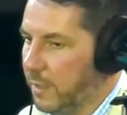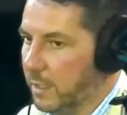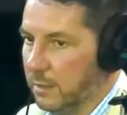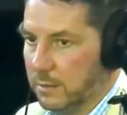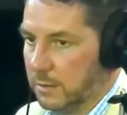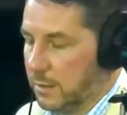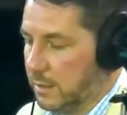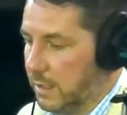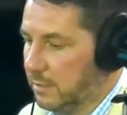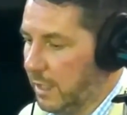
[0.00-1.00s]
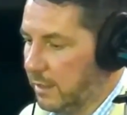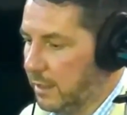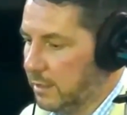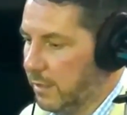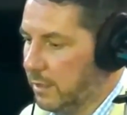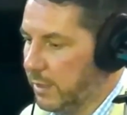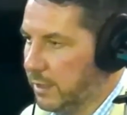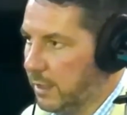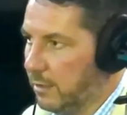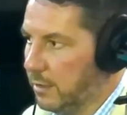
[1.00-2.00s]
They're successful, and that's why.
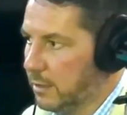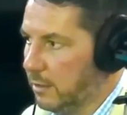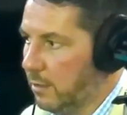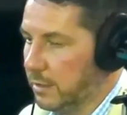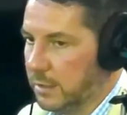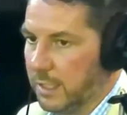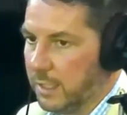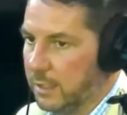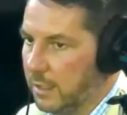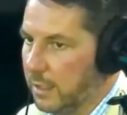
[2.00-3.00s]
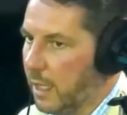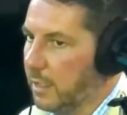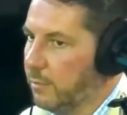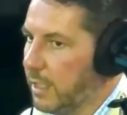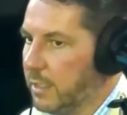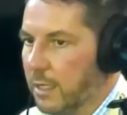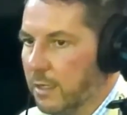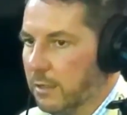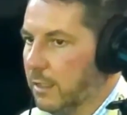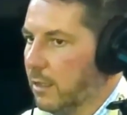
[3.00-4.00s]
But they're also on site. You got to be
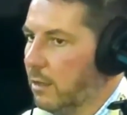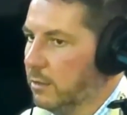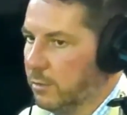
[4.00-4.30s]
there 24/7.